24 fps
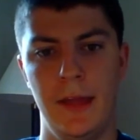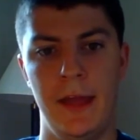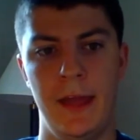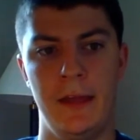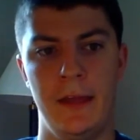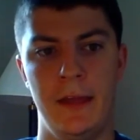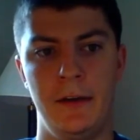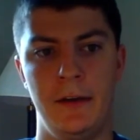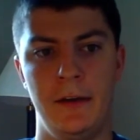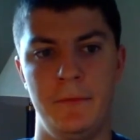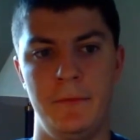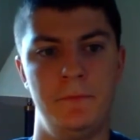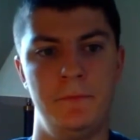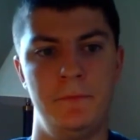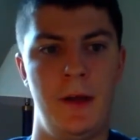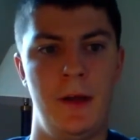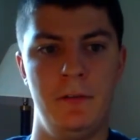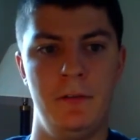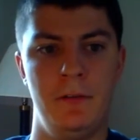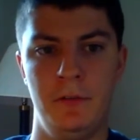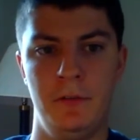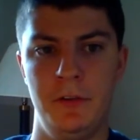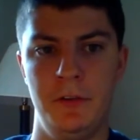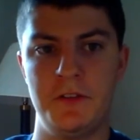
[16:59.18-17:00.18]
and
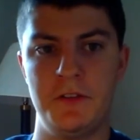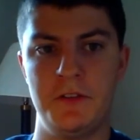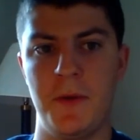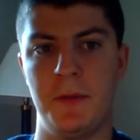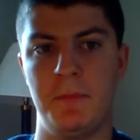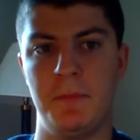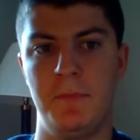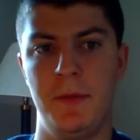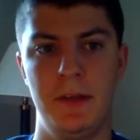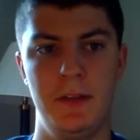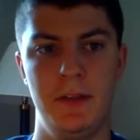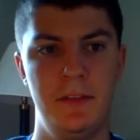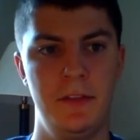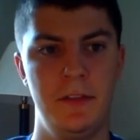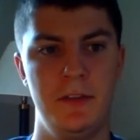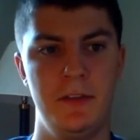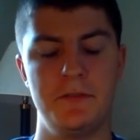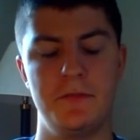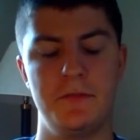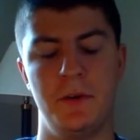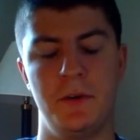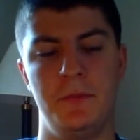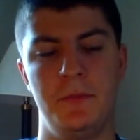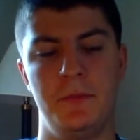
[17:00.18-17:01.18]
I really expect big
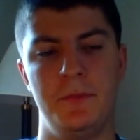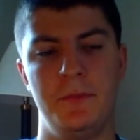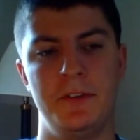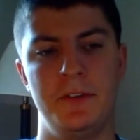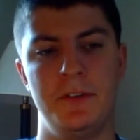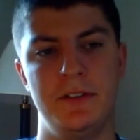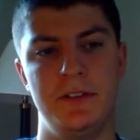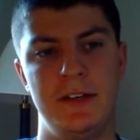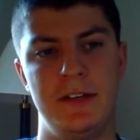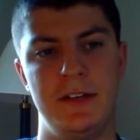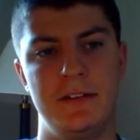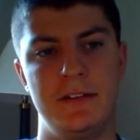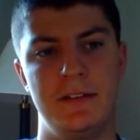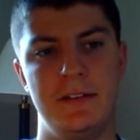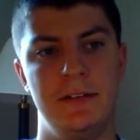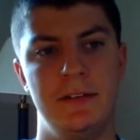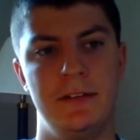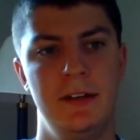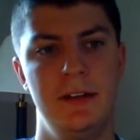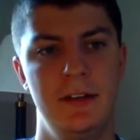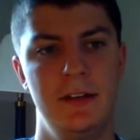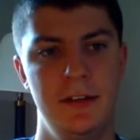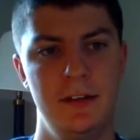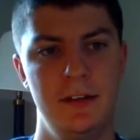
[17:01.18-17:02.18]
things from him this season.